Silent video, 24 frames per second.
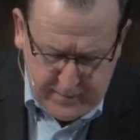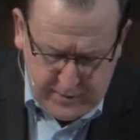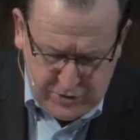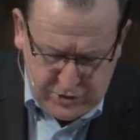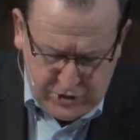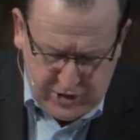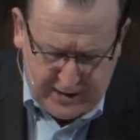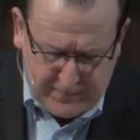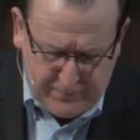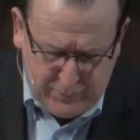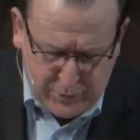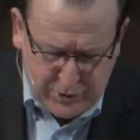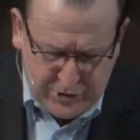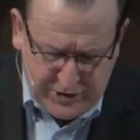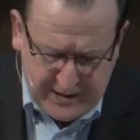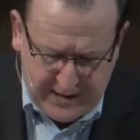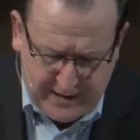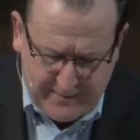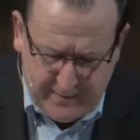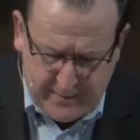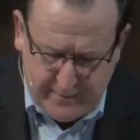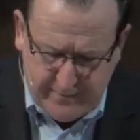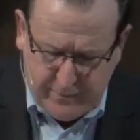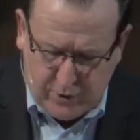chapter
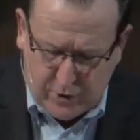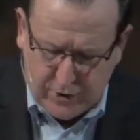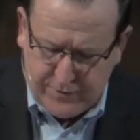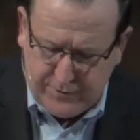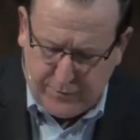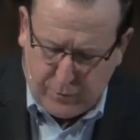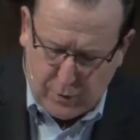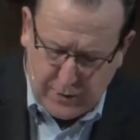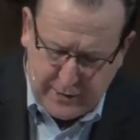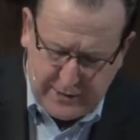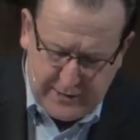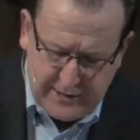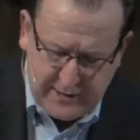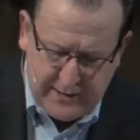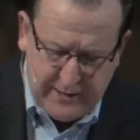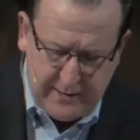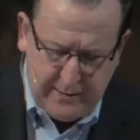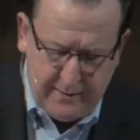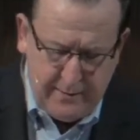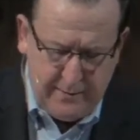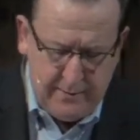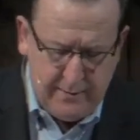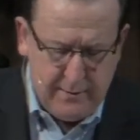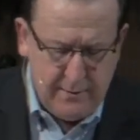7 and verse
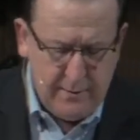14.